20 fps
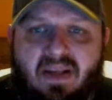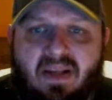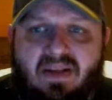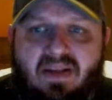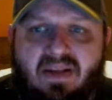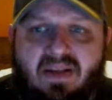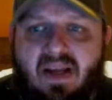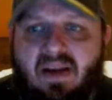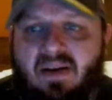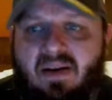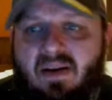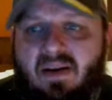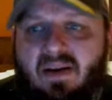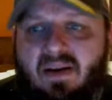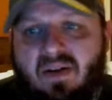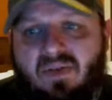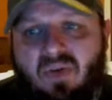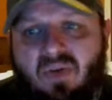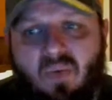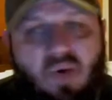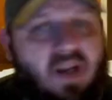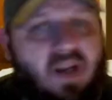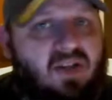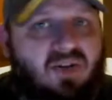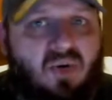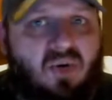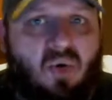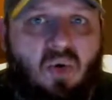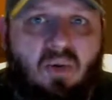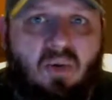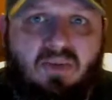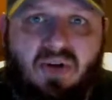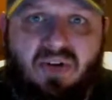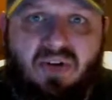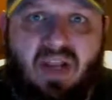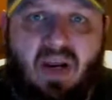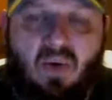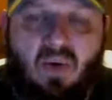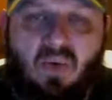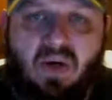being said, the red star orbs are
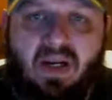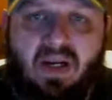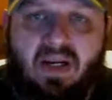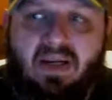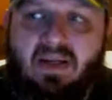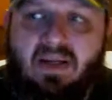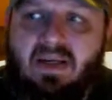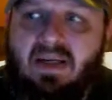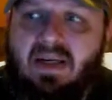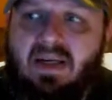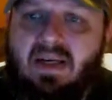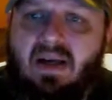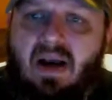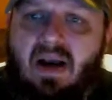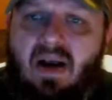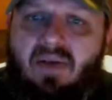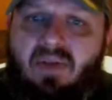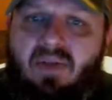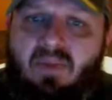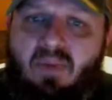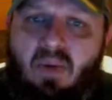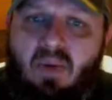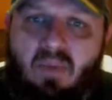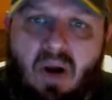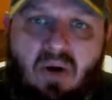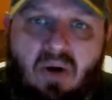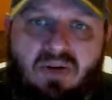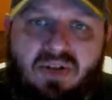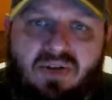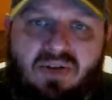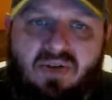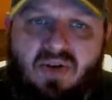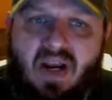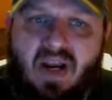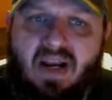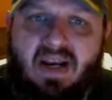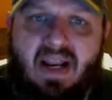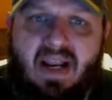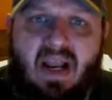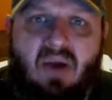that way. Uh, the promotions
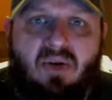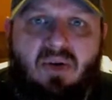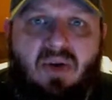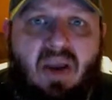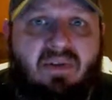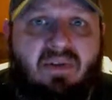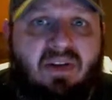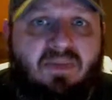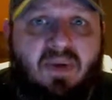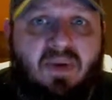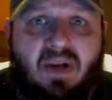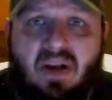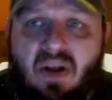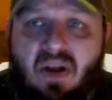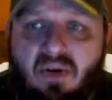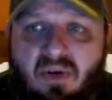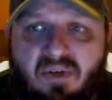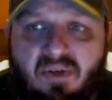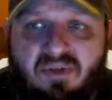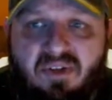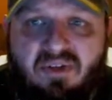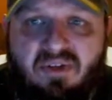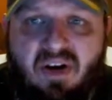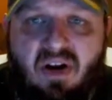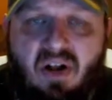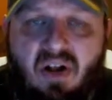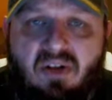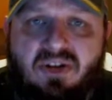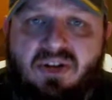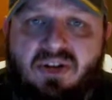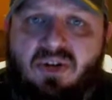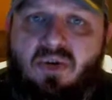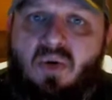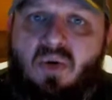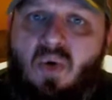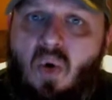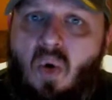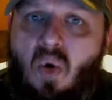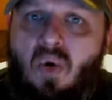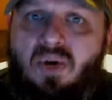right now, you have to spend $150 to do
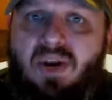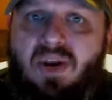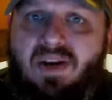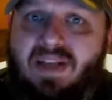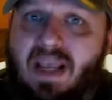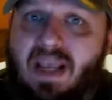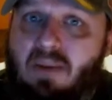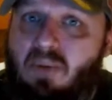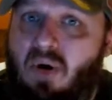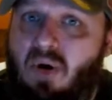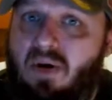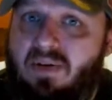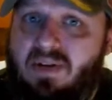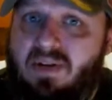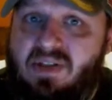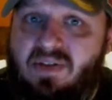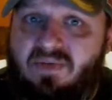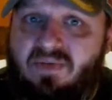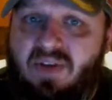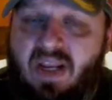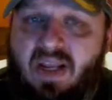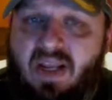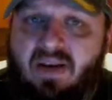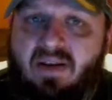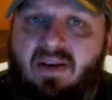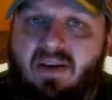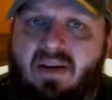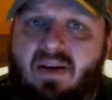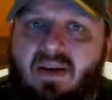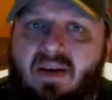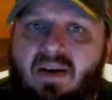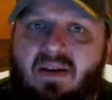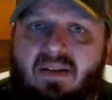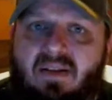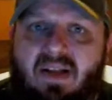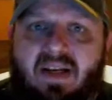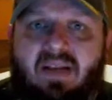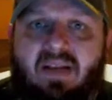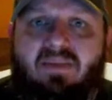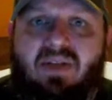it, or you can take part in this event,
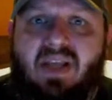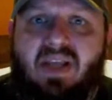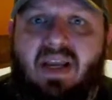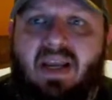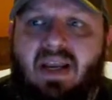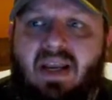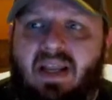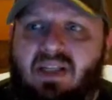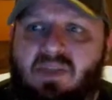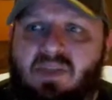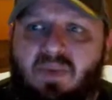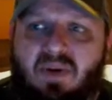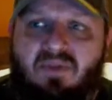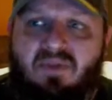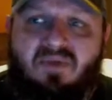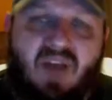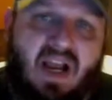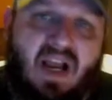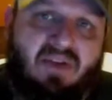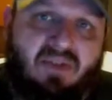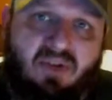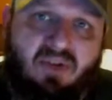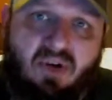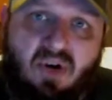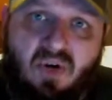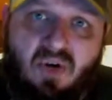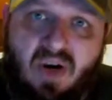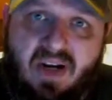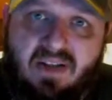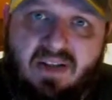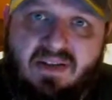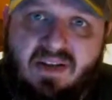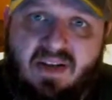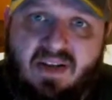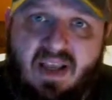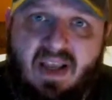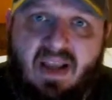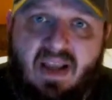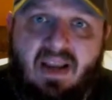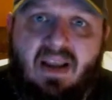like I'm saying, and spend 500 credits a
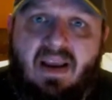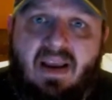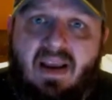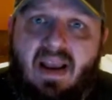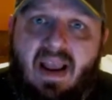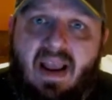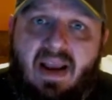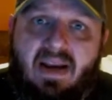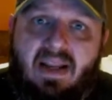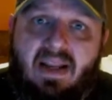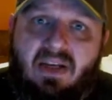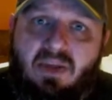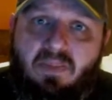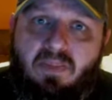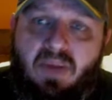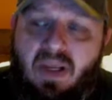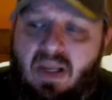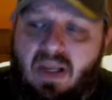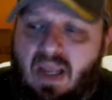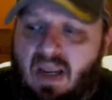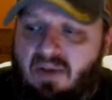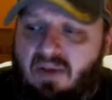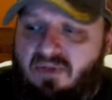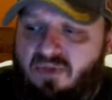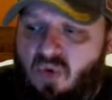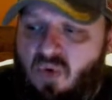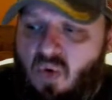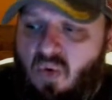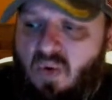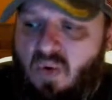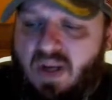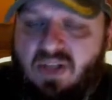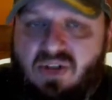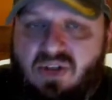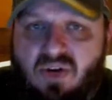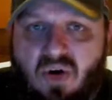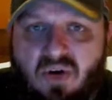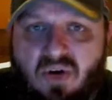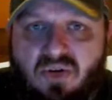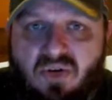day and get to pick a 4 red
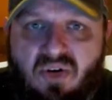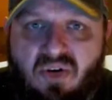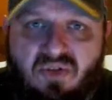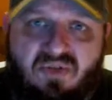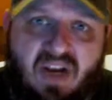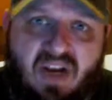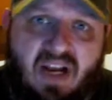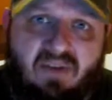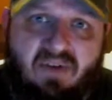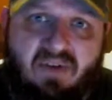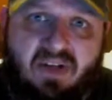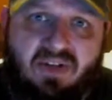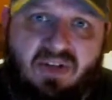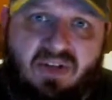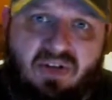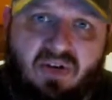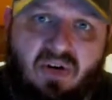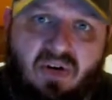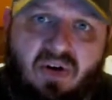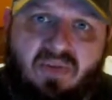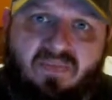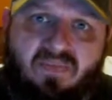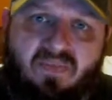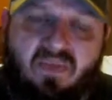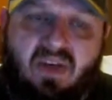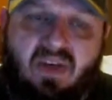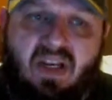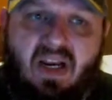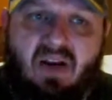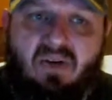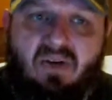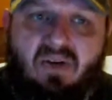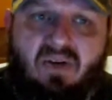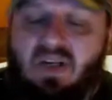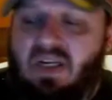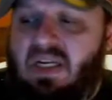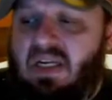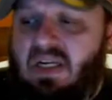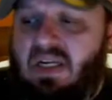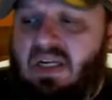star to a 5 red star. Now,
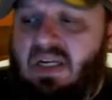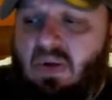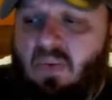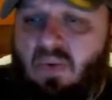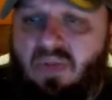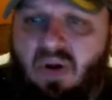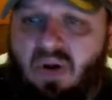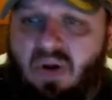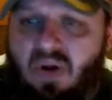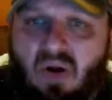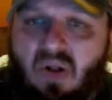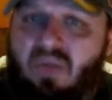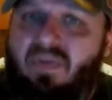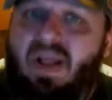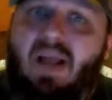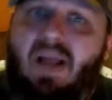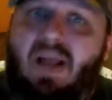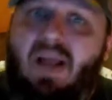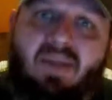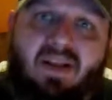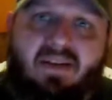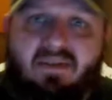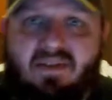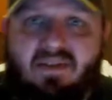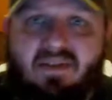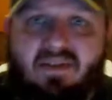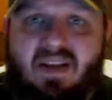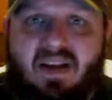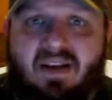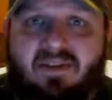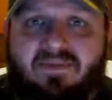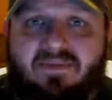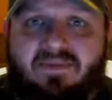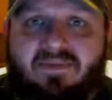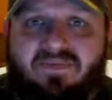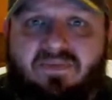with all that being said,